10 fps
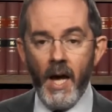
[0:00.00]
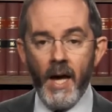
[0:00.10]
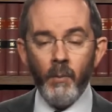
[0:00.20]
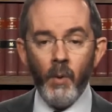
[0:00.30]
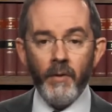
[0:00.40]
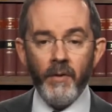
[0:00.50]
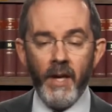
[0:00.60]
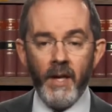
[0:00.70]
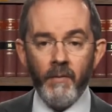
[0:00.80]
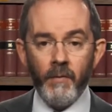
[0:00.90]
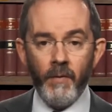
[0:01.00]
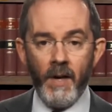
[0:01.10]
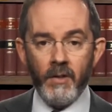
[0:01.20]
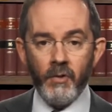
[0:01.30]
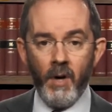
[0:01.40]
and what their
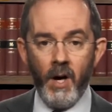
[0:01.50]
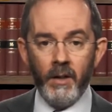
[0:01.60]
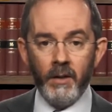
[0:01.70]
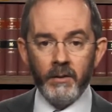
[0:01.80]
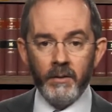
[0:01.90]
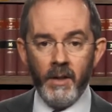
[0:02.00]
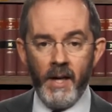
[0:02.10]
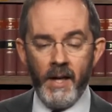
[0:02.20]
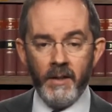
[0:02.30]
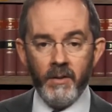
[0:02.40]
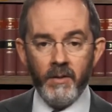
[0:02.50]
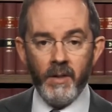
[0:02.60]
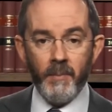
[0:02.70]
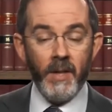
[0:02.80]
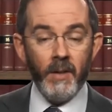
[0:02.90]
fair trial and
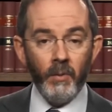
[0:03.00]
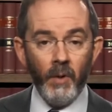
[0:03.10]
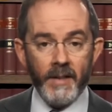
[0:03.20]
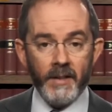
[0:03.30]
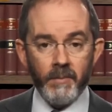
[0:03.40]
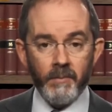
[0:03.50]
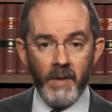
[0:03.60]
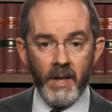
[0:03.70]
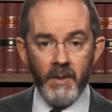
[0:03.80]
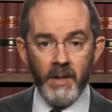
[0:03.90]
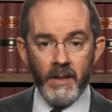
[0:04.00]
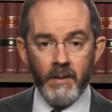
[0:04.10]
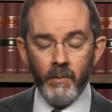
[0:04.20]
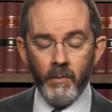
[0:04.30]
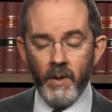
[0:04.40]
appeal rights may be